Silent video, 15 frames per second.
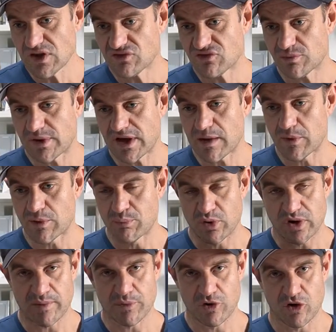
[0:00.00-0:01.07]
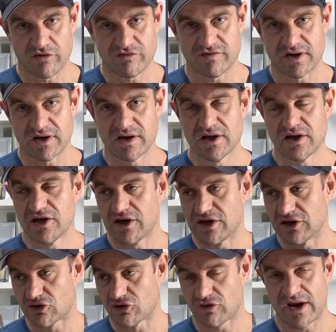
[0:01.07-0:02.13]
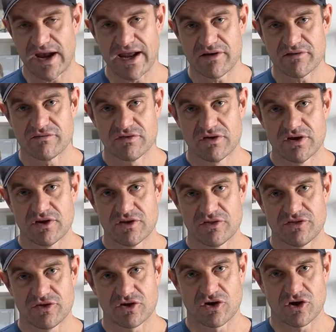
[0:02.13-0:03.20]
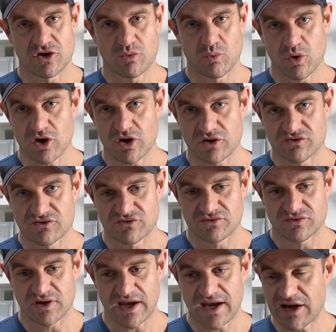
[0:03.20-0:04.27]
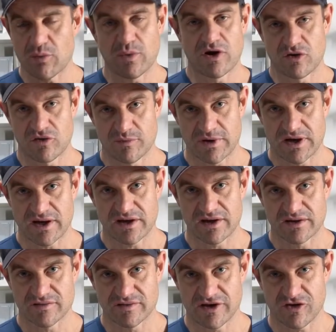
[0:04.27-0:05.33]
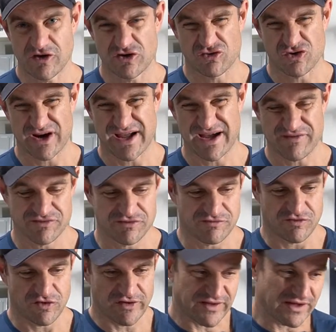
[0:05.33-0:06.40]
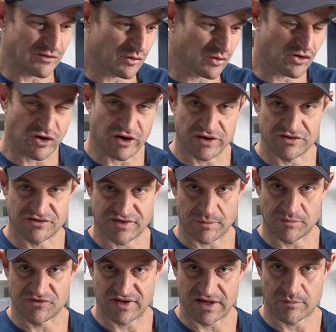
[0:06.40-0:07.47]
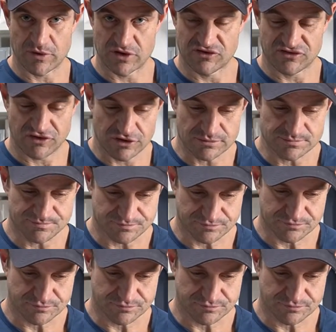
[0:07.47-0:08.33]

to be able to put up an offer and a creative that kind of works anywhere on the market, let alone trying to have to find that little kind of sub-segment. So